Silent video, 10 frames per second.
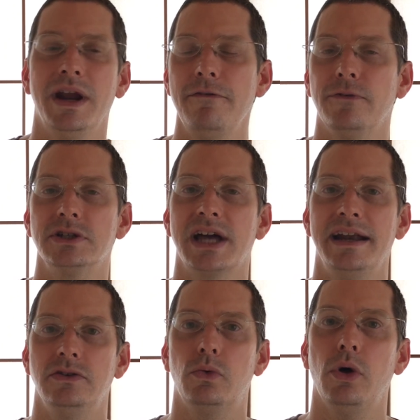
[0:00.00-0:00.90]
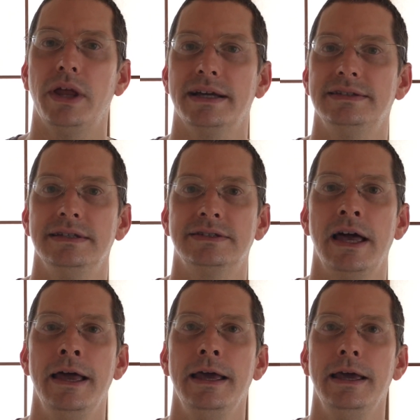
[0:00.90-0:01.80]
when I first got into Rolexes,
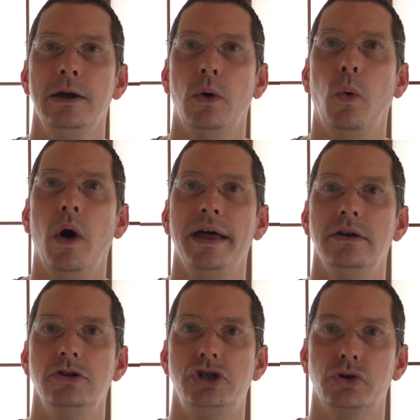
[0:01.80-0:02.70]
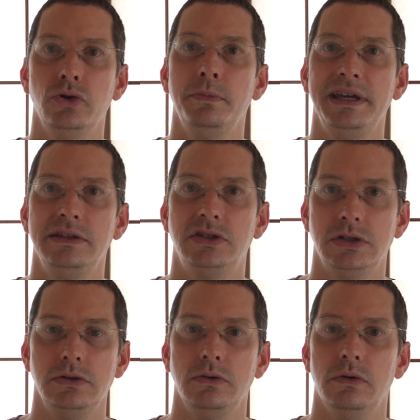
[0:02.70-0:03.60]
what drew me
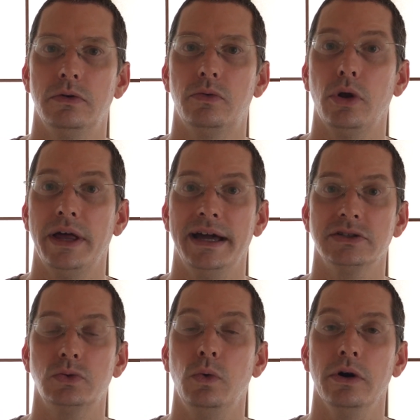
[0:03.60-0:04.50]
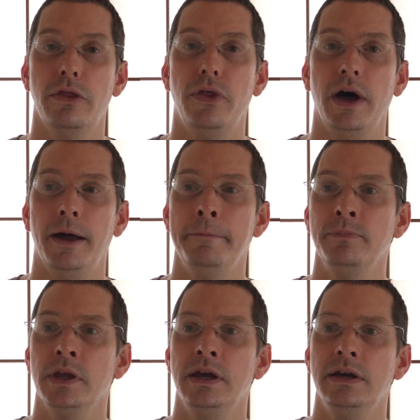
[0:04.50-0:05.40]
to Rolex were the
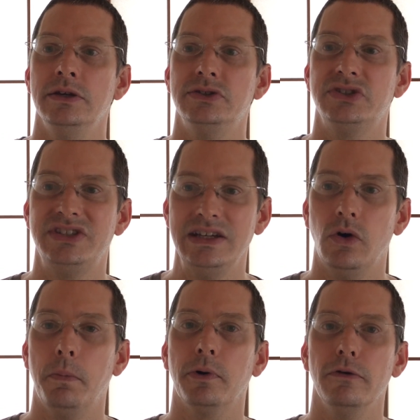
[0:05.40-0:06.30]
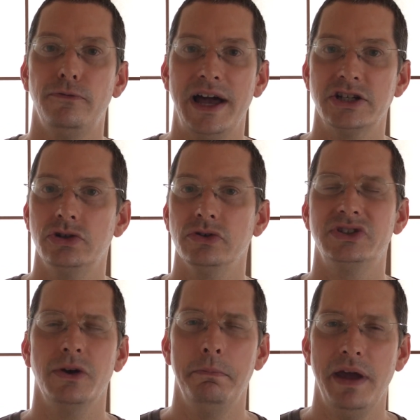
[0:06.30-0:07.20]
steel professional
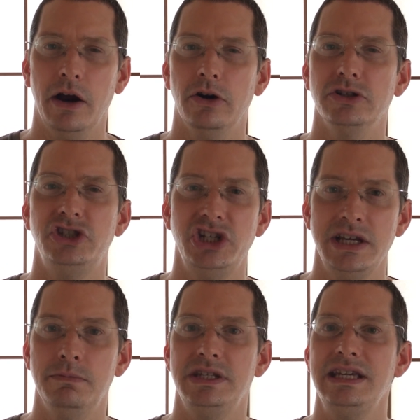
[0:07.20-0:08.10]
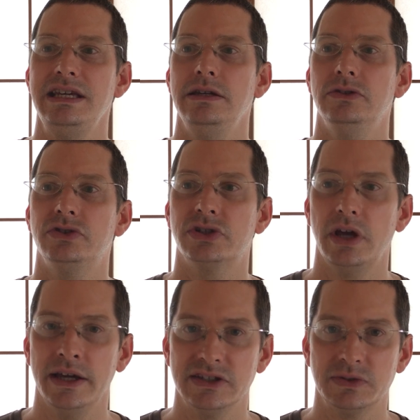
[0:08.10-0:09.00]
Submariners, GMTs,
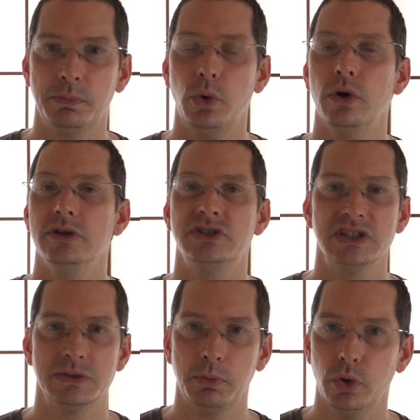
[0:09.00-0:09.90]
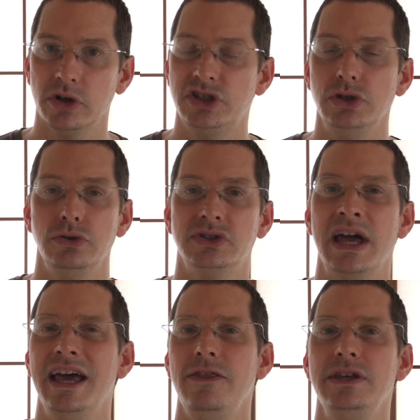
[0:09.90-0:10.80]
Explorers, Explorer 2s,
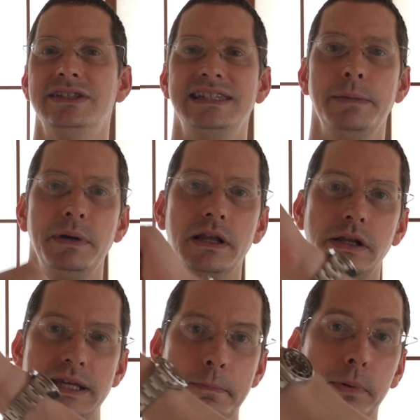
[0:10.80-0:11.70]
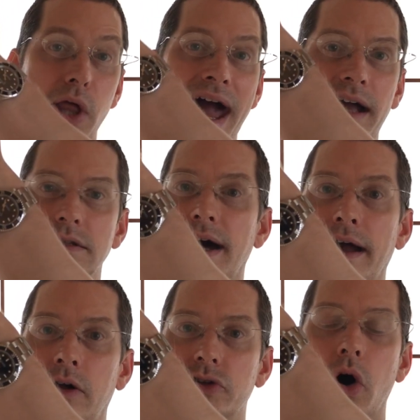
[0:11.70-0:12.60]
these typically black
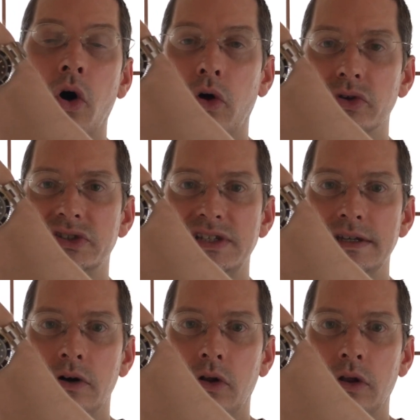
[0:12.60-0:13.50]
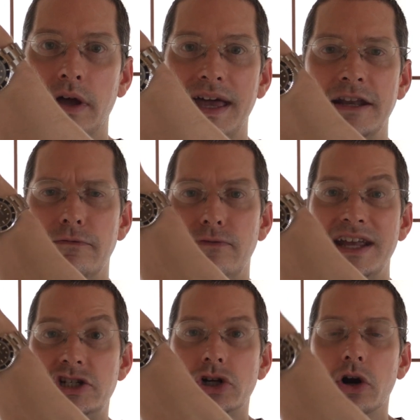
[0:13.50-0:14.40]
dialed all steel
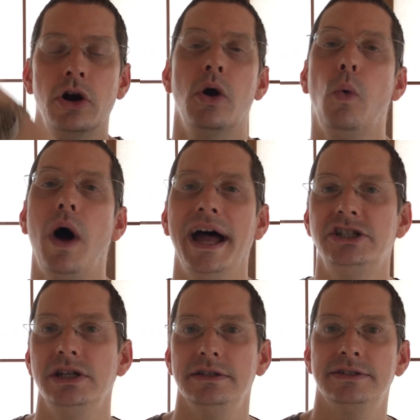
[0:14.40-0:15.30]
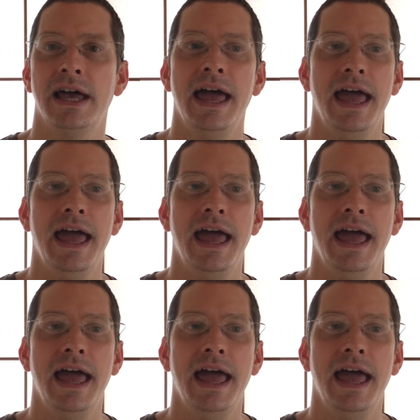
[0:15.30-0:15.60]
adventure watches.